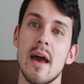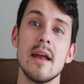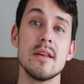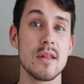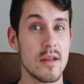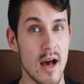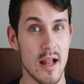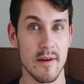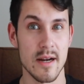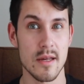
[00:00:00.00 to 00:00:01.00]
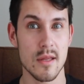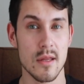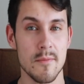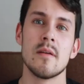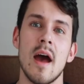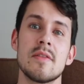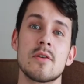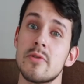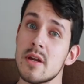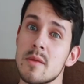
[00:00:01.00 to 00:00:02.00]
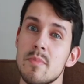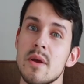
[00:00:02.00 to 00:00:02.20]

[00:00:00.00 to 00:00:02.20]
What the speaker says: Edson Alvarez. At the crisp